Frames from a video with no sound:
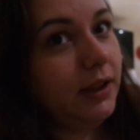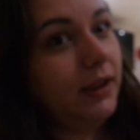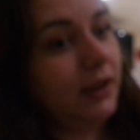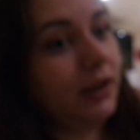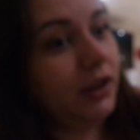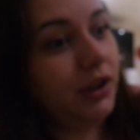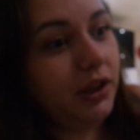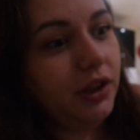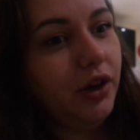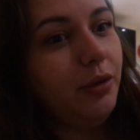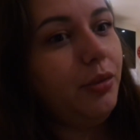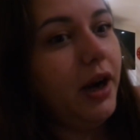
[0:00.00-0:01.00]
So she's
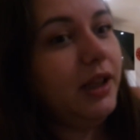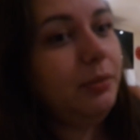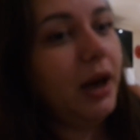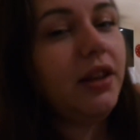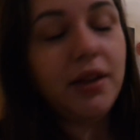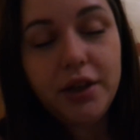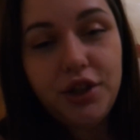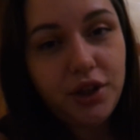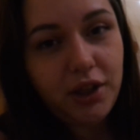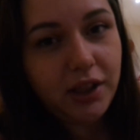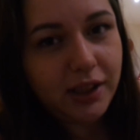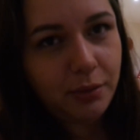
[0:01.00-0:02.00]
not impressed, but I think she
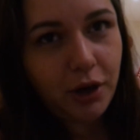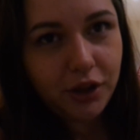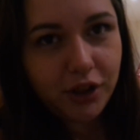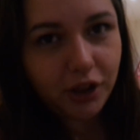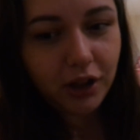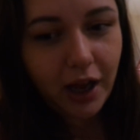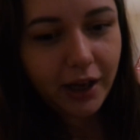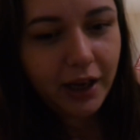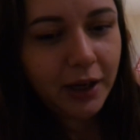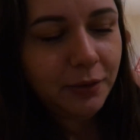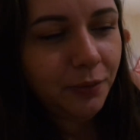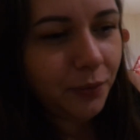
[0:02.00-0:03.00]
thinks I'm also
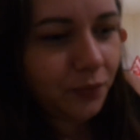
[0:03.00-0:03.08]
lying.